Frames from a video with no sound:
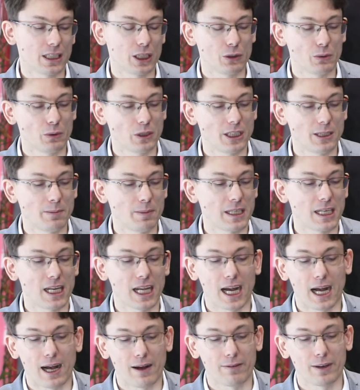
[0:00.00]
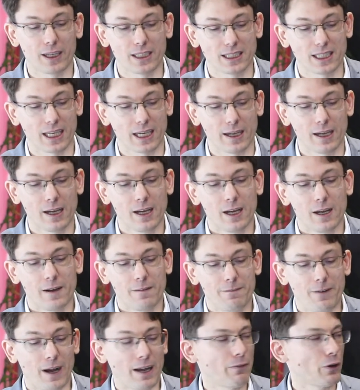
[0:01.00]
you would typically have, let's say,
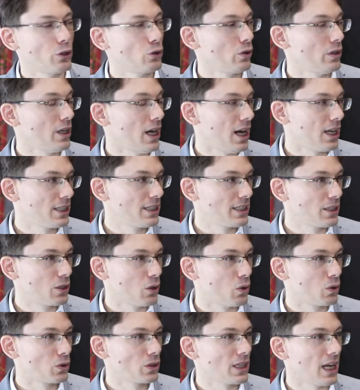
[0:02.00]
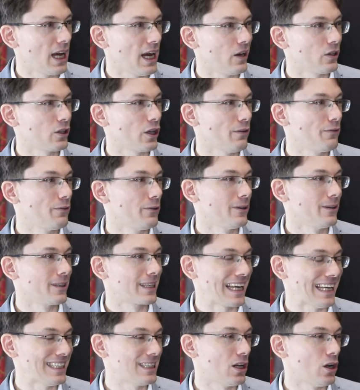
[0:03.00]
500 articles out of a
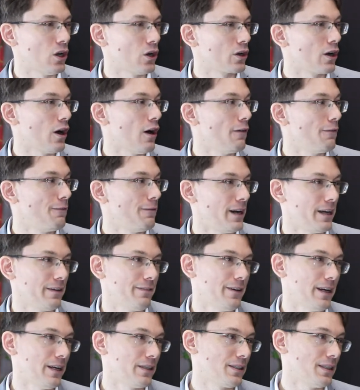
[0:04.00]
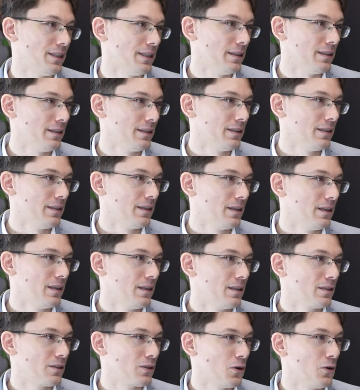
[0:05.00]
catalog of 5,000.
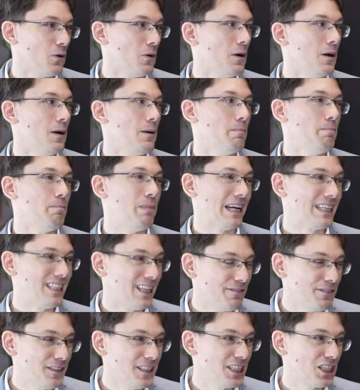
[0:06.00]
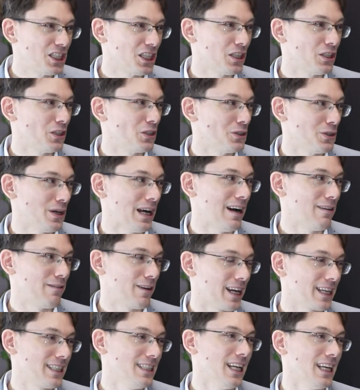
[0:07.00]
So by definition, you have
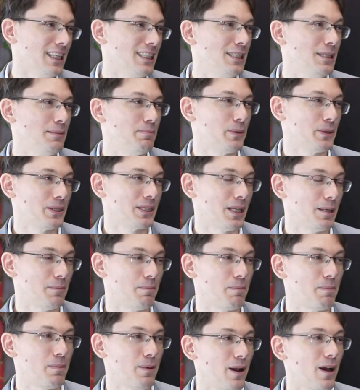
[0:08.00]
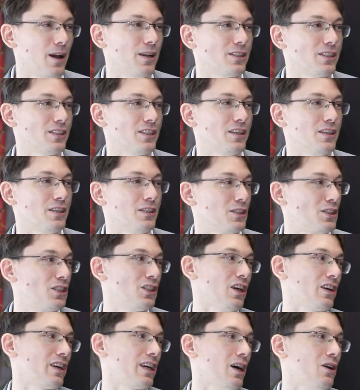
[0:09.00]
like 90% plus
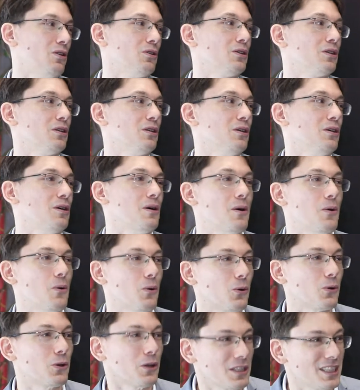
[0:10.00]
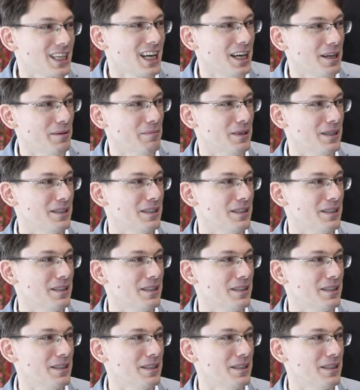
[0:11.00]
stock out all the time.